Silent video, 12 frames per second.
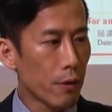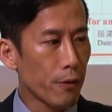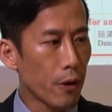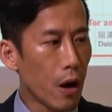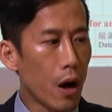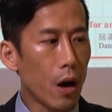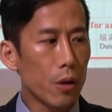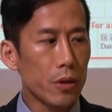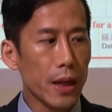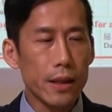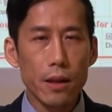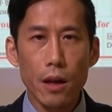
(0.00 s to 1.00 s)
For all
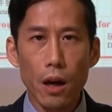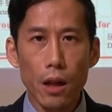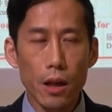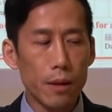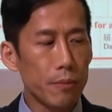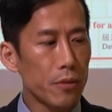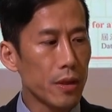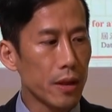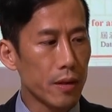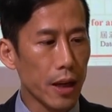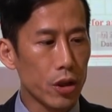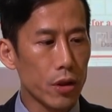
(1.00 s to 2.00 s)
the other columns
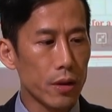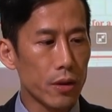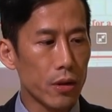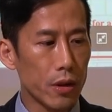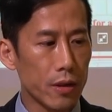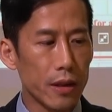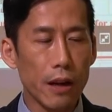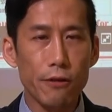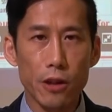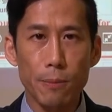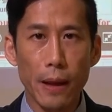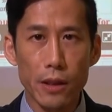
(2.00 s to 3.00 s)
and sections, they are
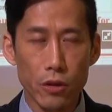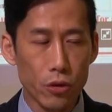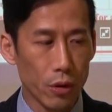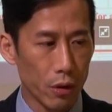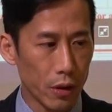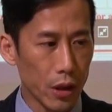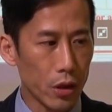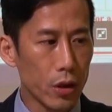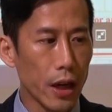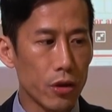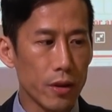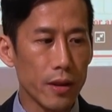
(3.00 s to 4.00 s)
self-explanatory. You
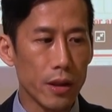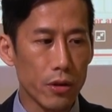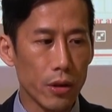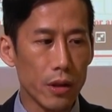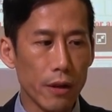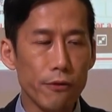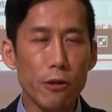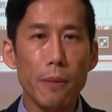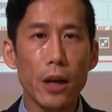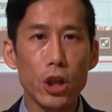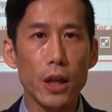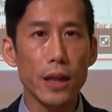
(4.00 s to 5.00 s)
can just insert the
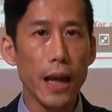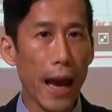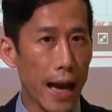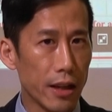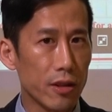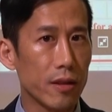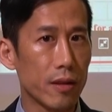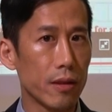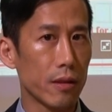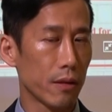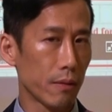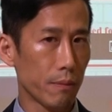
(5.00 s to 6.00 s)
information as
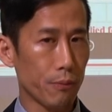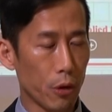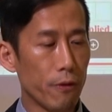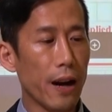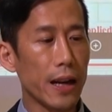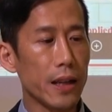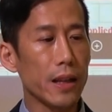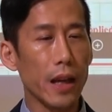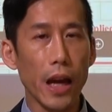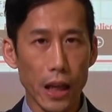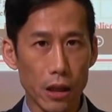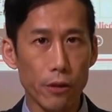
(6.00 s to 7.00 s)
provided
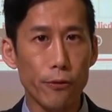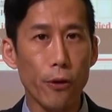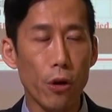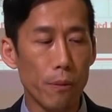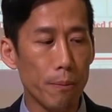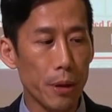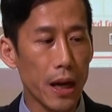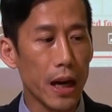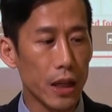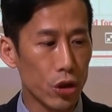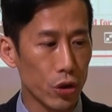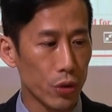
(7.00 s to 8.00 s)
in the form
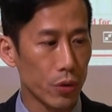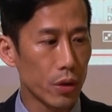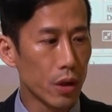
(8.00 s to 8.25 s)
behind you.